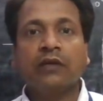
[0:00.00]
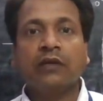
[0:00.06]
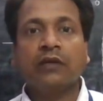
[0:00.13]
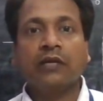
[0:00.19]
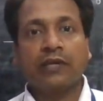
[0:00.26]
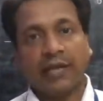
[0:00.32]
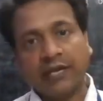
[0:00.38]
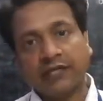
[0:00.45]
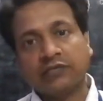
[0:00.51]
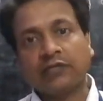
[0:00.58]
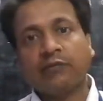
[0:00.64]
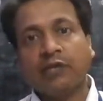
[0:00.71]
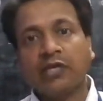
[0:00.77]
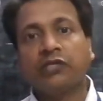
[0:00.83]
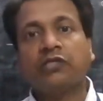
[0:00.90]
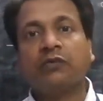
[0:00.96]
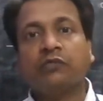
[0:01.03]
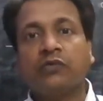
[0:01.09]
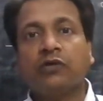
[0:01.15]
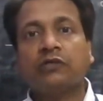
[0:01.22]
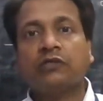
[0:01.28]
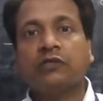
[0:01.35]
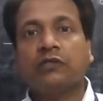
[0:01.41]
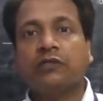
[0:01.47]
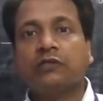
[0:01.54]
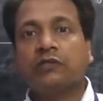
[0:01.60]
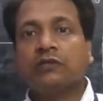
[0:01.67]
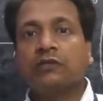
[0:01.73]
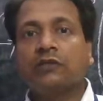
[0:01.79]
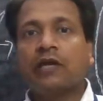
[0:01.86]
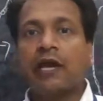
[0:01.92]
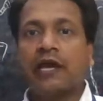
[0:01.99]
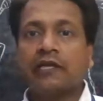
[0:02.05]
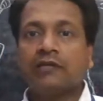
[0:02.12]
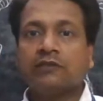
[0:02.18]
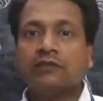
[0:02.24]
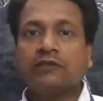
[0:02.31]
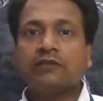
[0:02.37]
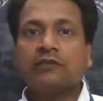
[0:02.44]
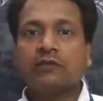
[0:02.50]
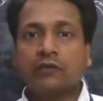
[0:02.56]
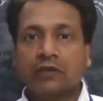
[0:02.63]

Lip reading: In assimilation process, as